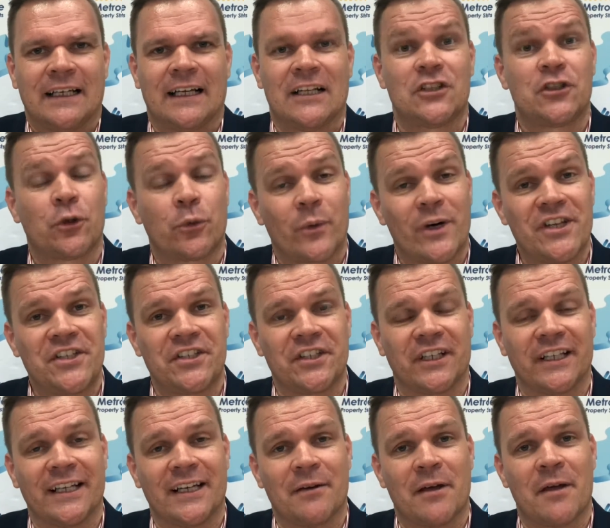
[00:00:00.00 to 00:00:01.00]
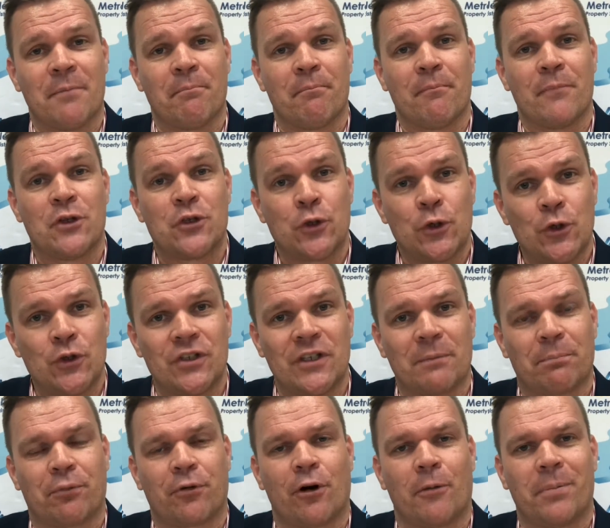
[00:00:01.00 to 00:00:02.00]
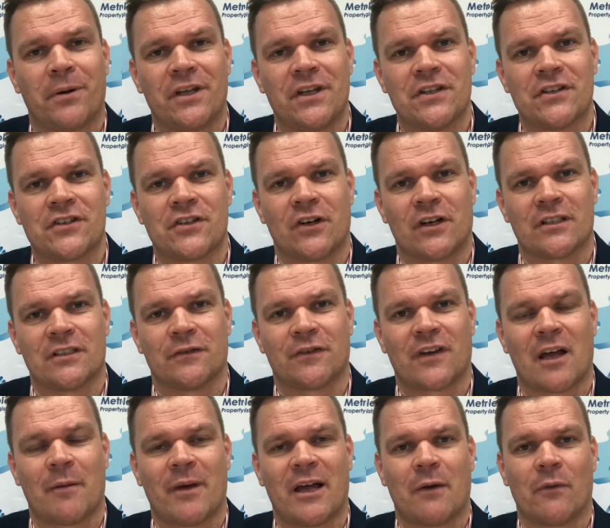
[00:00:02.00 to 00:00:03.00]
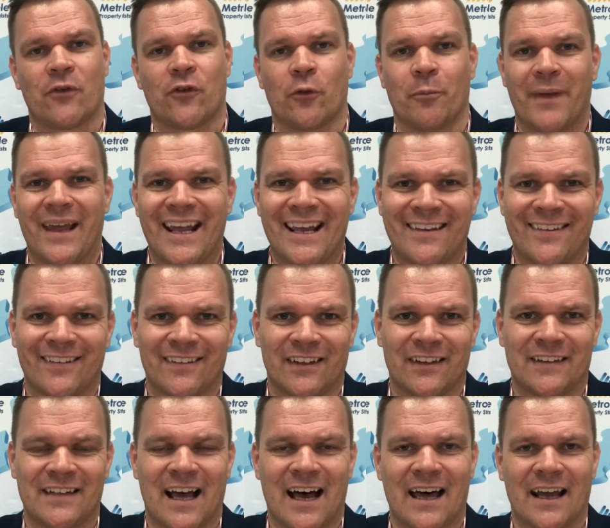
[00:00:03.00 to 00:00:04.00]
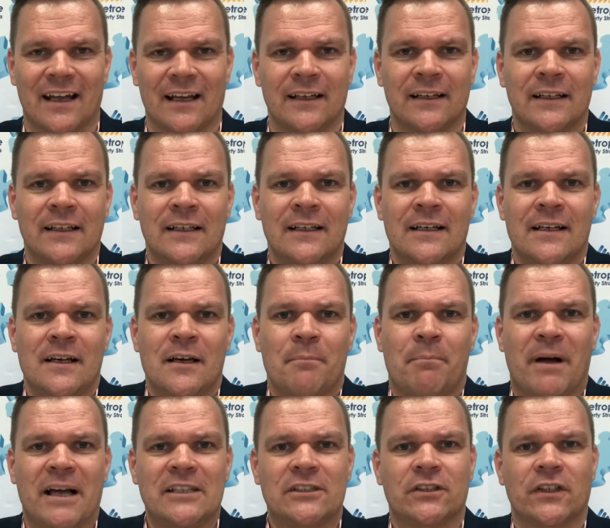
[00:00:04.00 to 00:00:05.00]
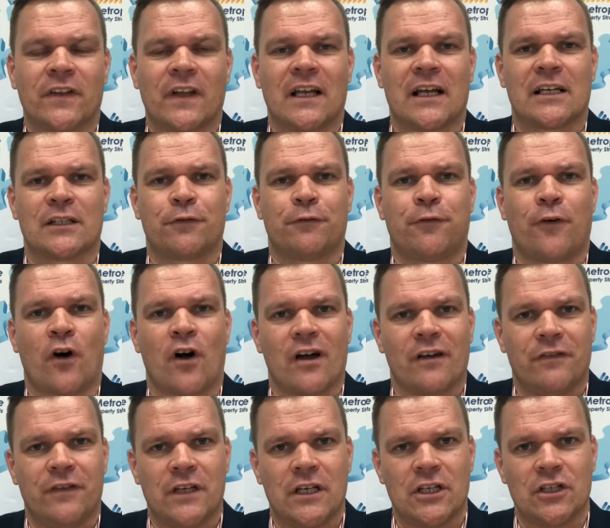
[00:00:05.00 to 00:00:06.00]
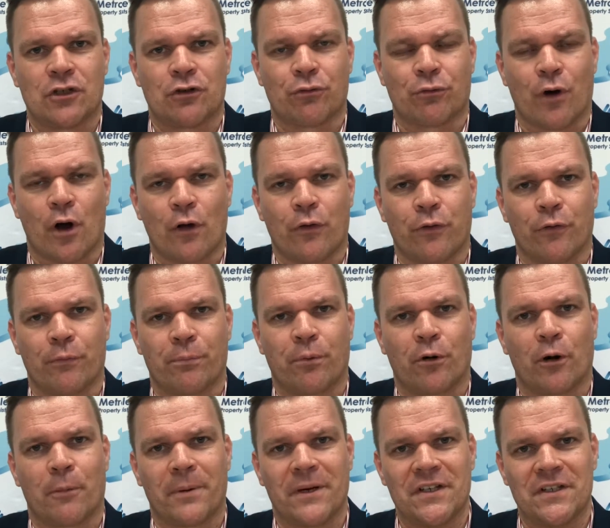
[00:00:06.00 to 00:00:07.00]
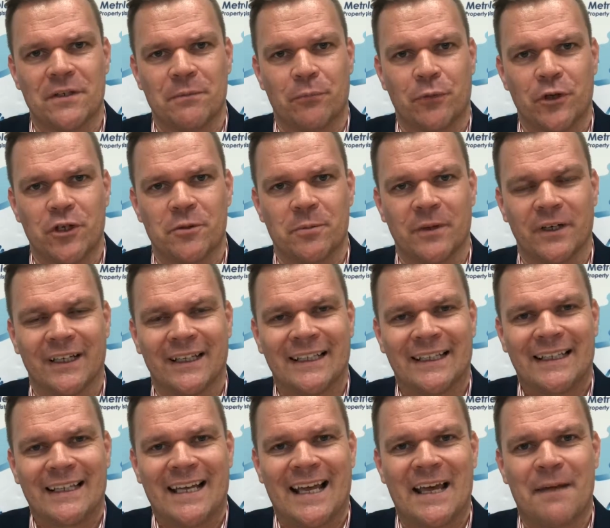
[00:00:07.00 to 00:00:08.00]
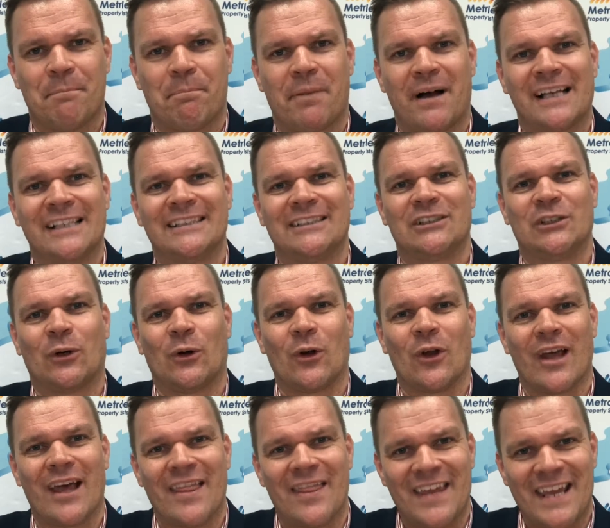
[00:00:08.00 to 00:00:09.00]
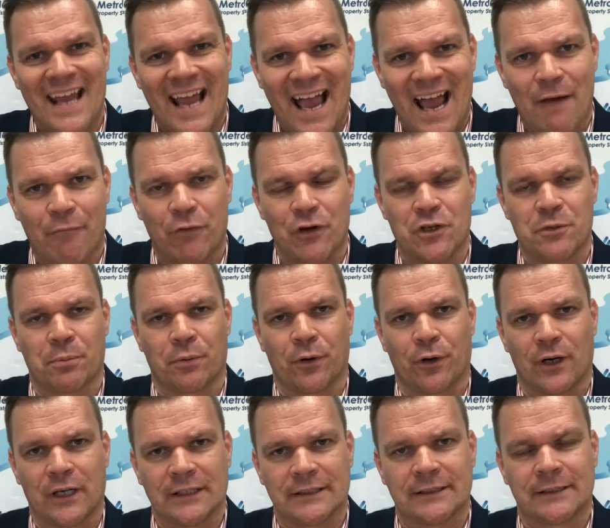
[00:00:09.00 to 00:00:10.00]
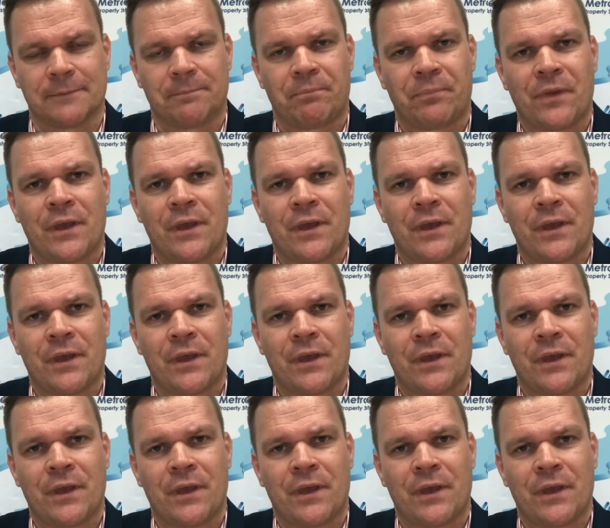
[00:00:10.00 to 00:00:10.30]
Until recently, and Matusik Property Insights have come out with some excellent data based on the last 5 years' growth of properties in Brisbane and based on the average price.